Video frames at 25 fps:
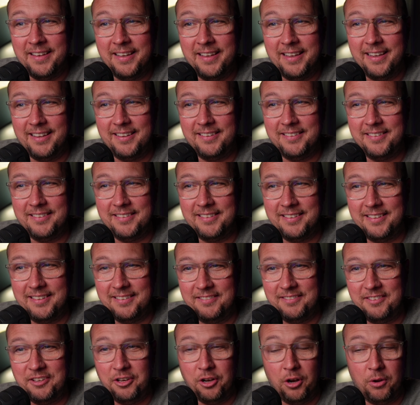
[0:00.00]
is,
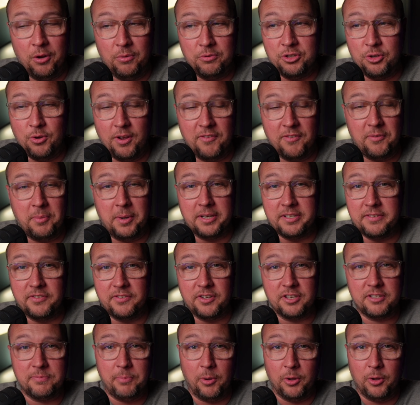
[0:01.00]
do you have a bunch of
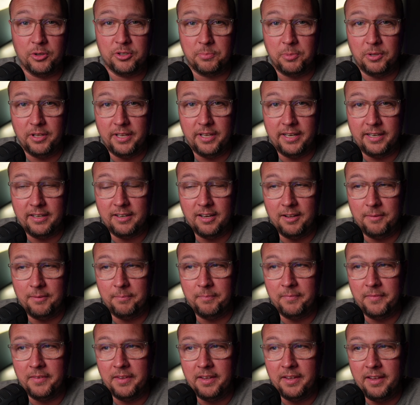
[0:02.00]
disposable
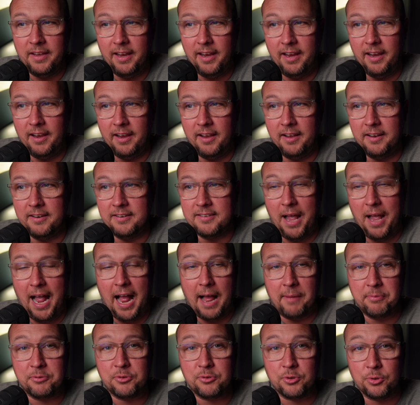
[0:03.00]
income and
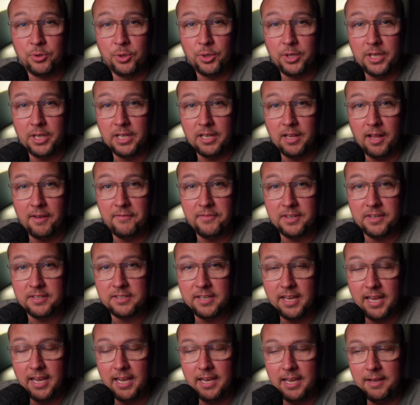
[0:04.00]
absolutely love this
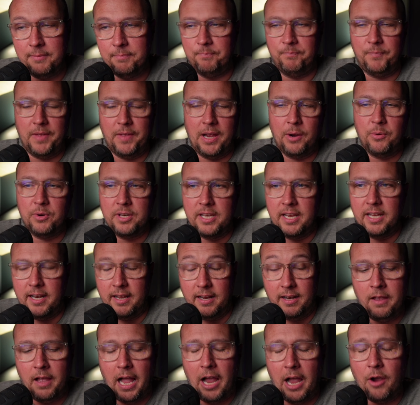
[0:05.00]
game? I would get
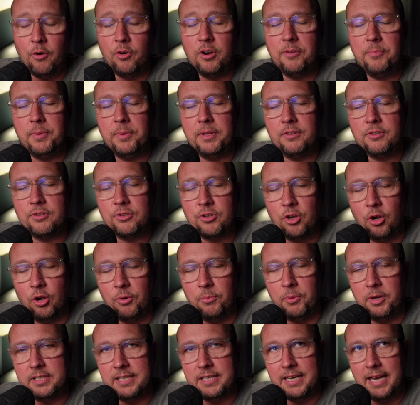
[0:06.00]
it. I would have been so
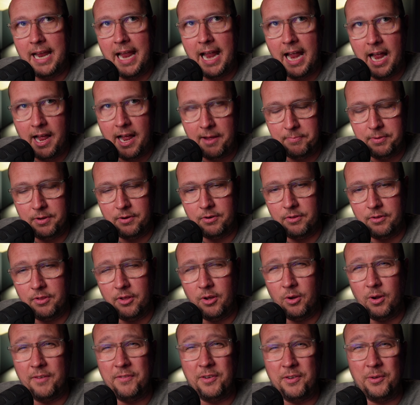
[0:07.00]
much happier,
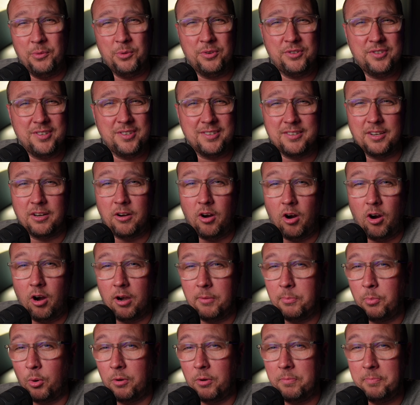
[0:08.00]
though, if it was just a
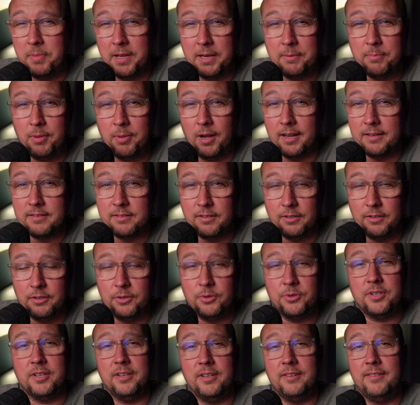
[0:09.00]
cardboard big box
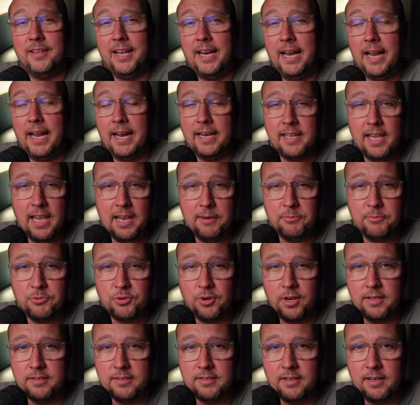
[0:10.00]
solution that had game
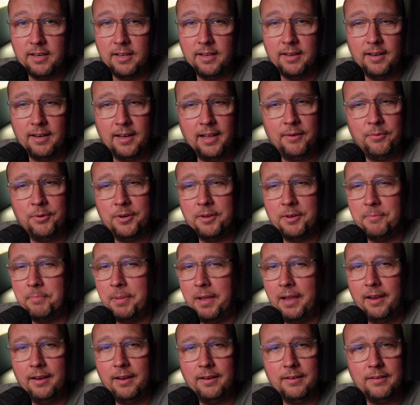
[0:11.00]
trays in it. I would have
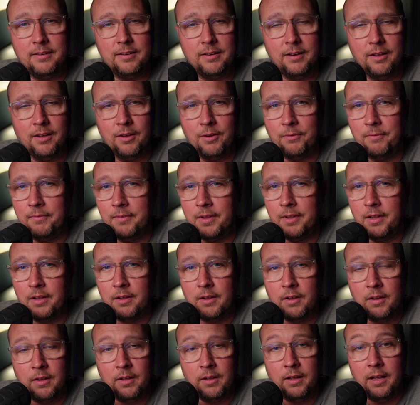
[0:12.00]
paid, 30
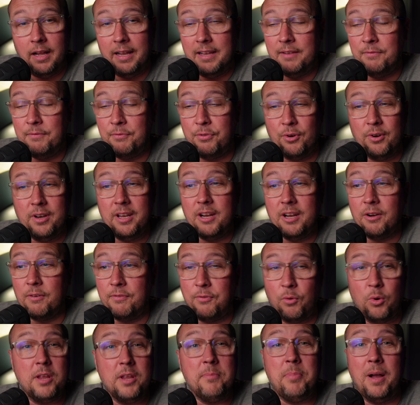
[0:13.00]
or
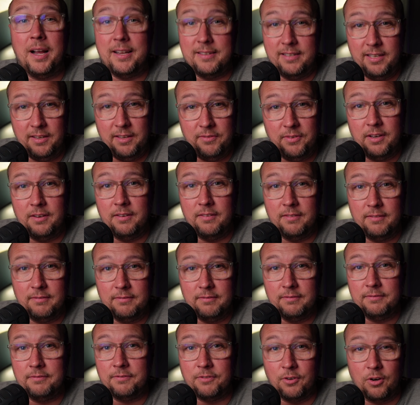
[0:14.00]
$40 even
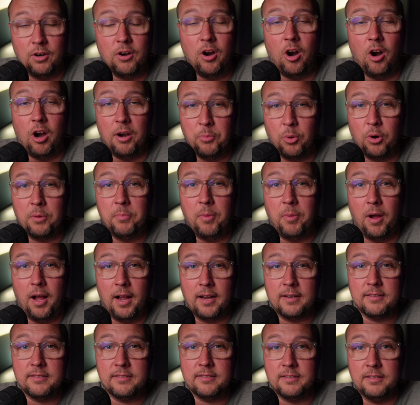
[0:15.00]
for a cardboard
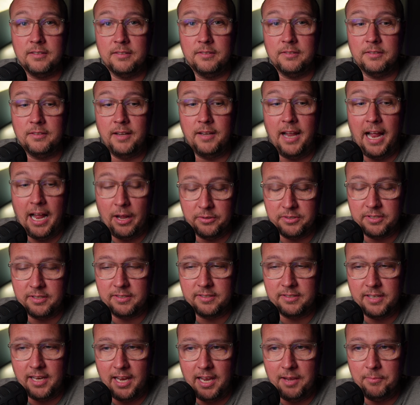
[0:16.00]
box to house
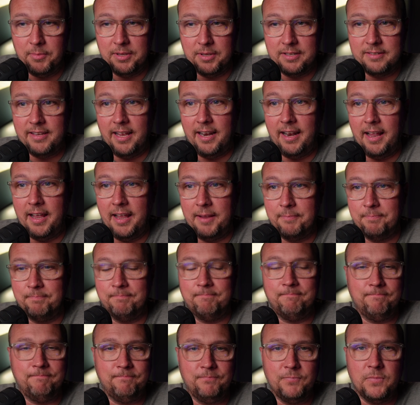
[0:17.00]
this game. Instead, I'm
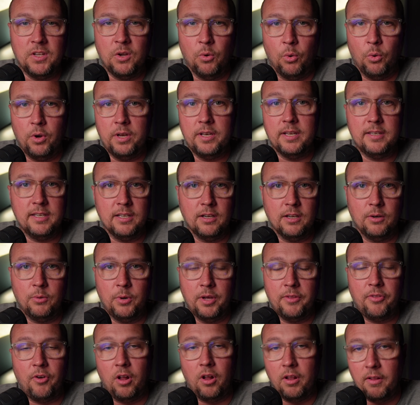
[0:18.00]
going to deal
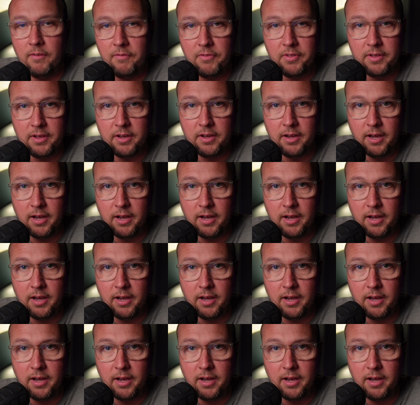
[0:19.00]
with all of the